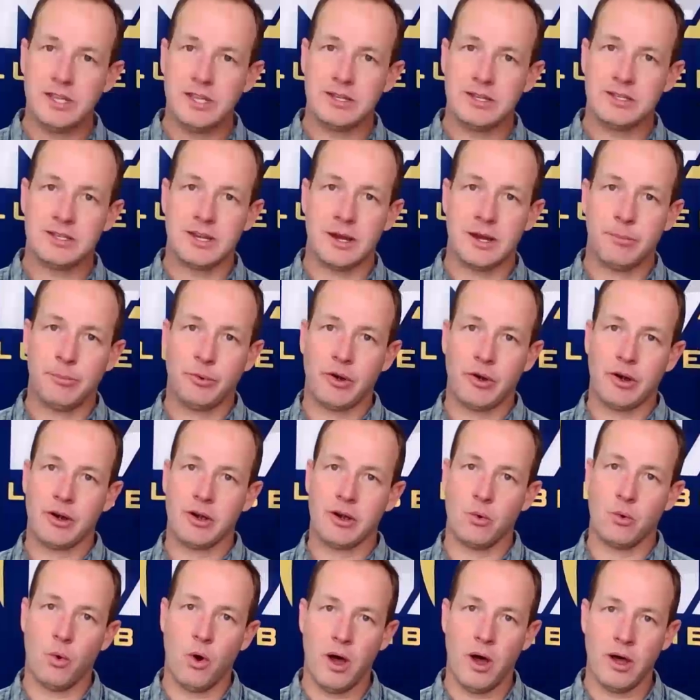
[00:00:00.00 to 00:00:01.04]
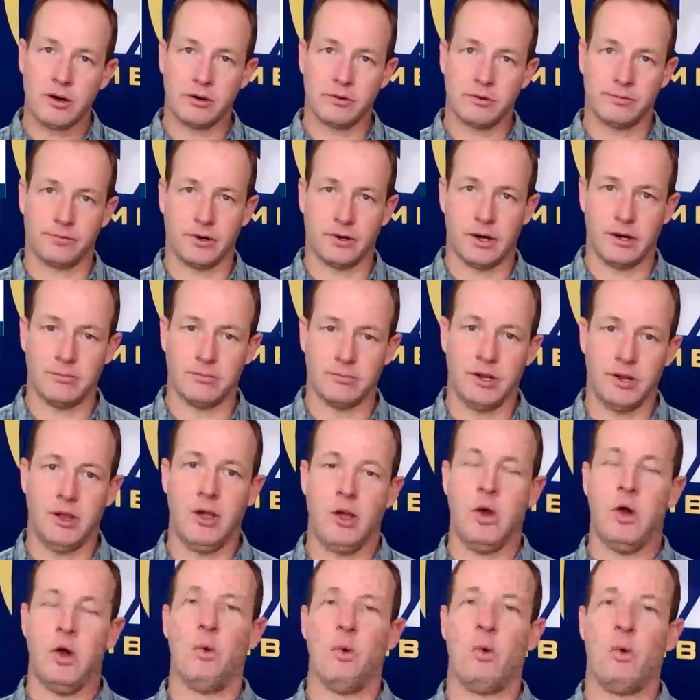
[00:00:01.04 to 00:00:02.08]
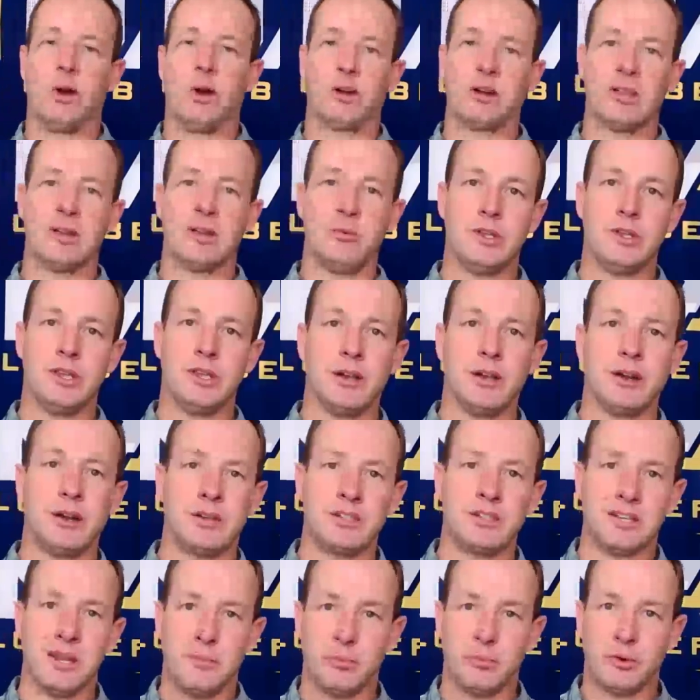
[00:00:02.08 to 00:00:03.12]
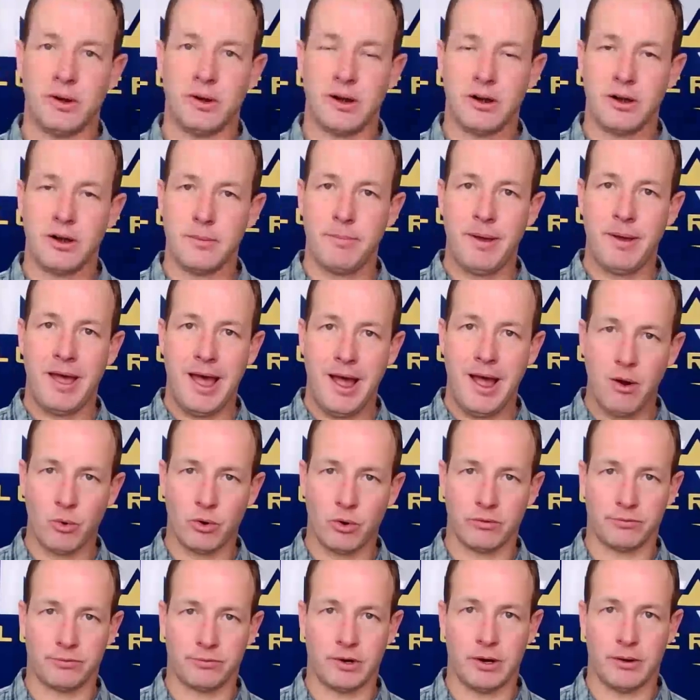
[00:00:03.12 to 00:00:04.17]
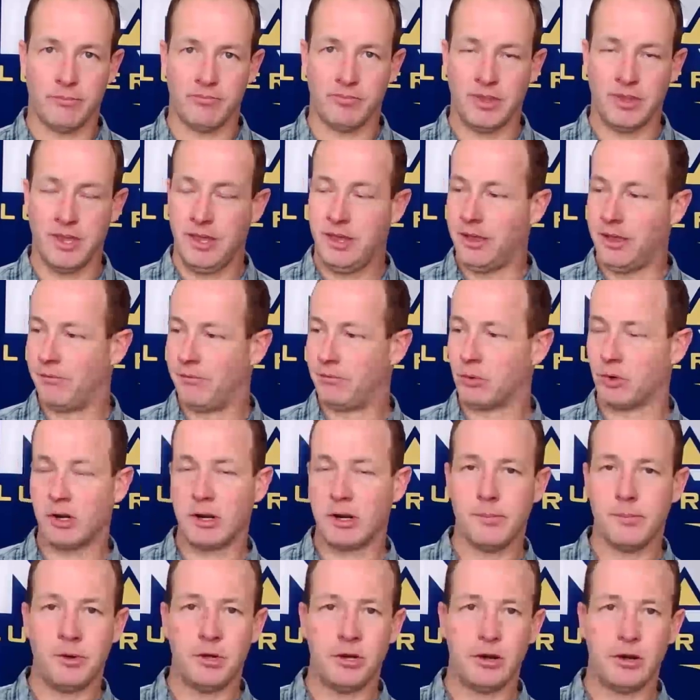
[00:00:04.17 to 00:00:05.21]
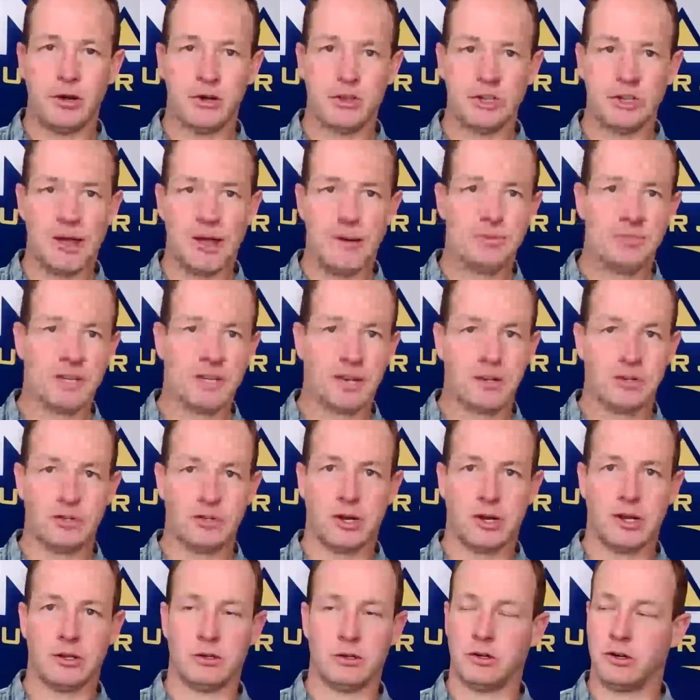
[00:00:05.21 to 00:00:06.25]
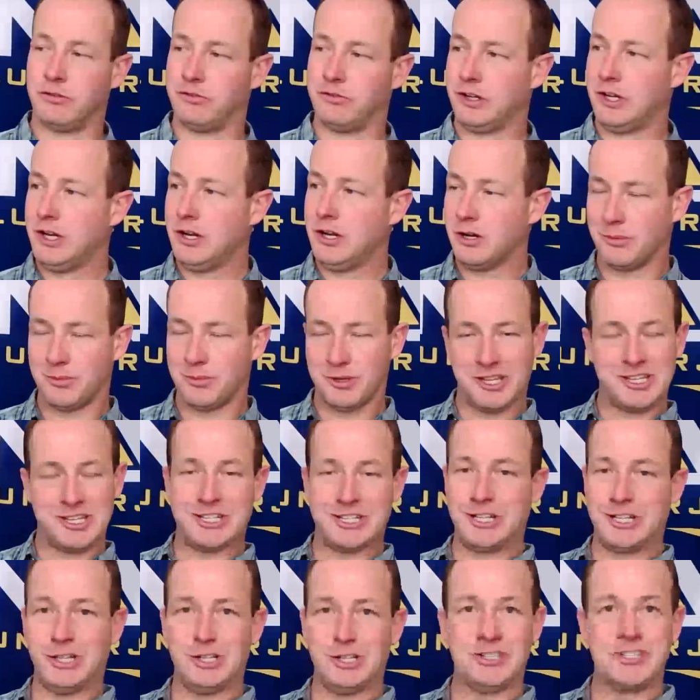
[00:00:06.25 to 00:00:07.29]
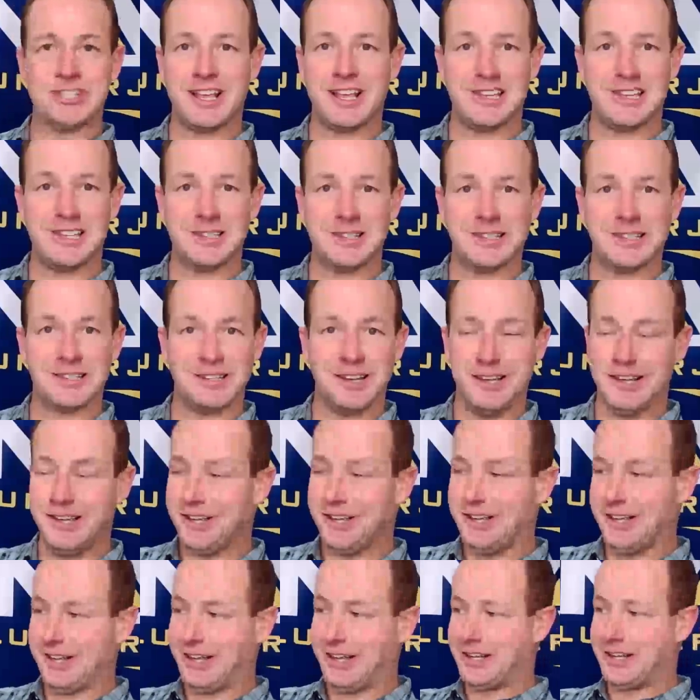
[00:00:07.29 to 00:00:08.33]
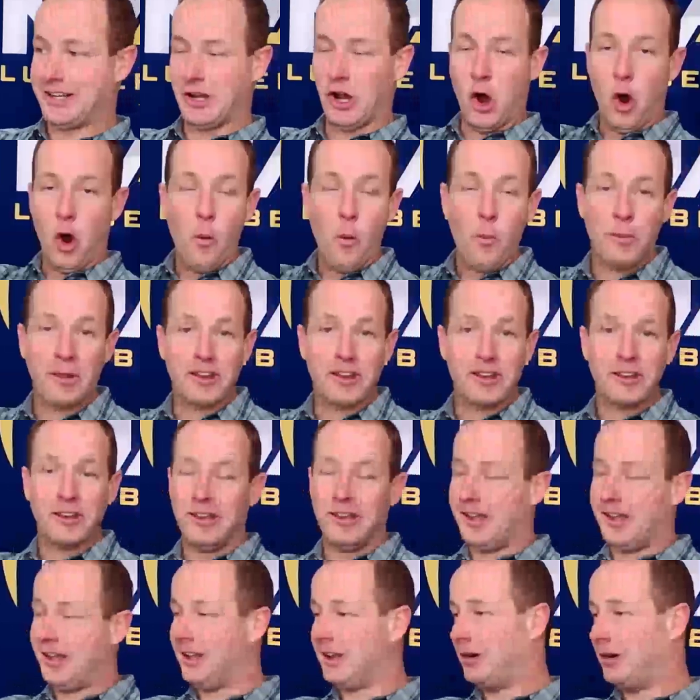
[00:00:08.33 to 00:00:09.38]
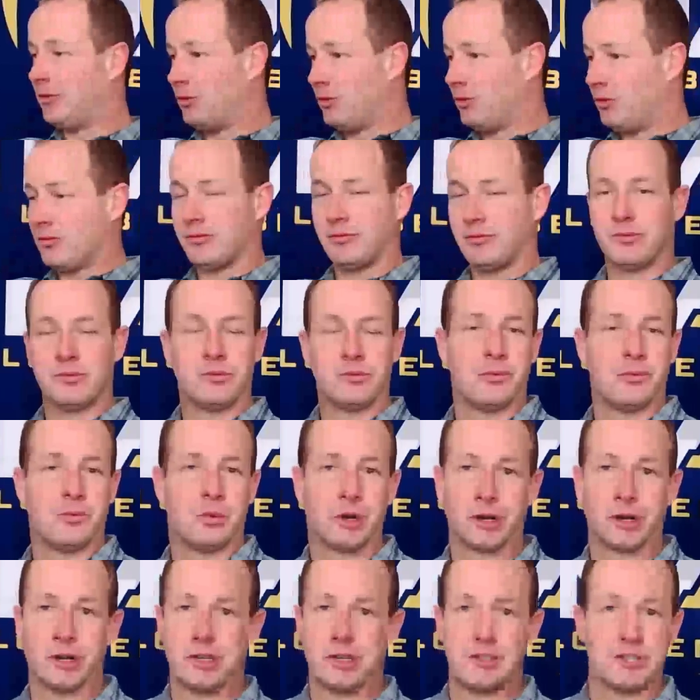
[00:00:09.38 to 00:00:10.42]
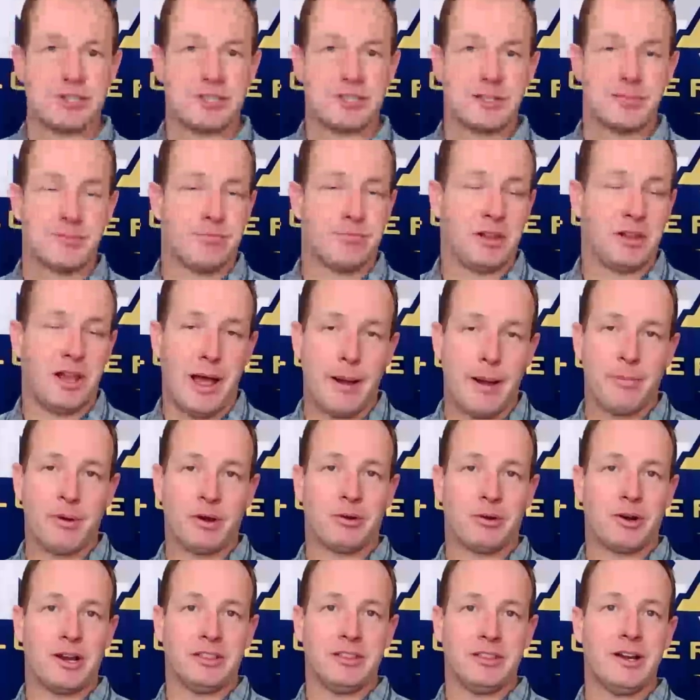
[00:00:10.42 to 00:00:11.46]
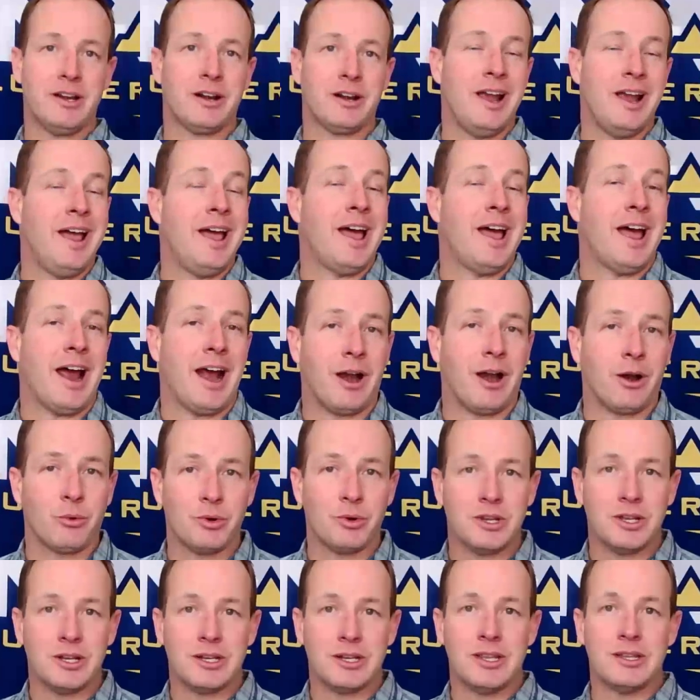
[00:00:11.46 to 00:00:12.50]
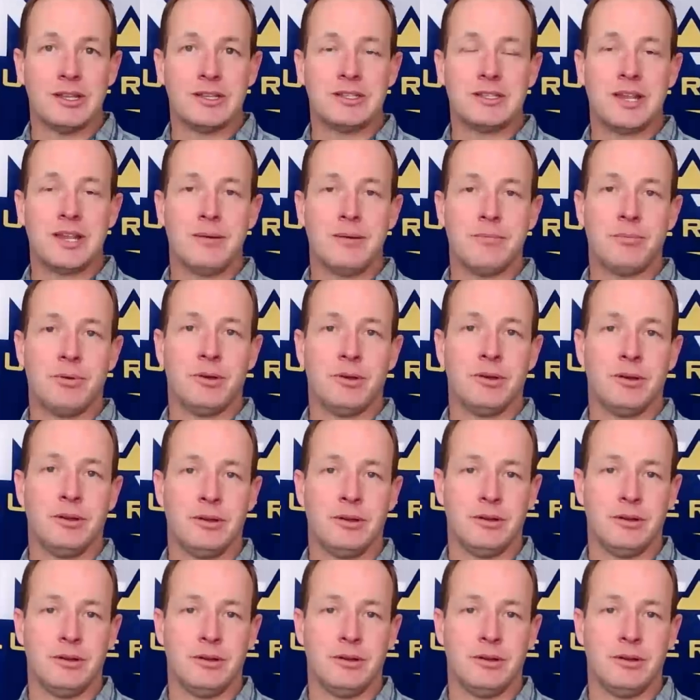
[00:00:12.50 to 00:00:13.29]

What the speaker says: we get temporary water from? Where can we get our temporary power from? If we're going to put our job site trailer over here because it looks nice and like open and we're going to just plop it right there, how are we going to get temp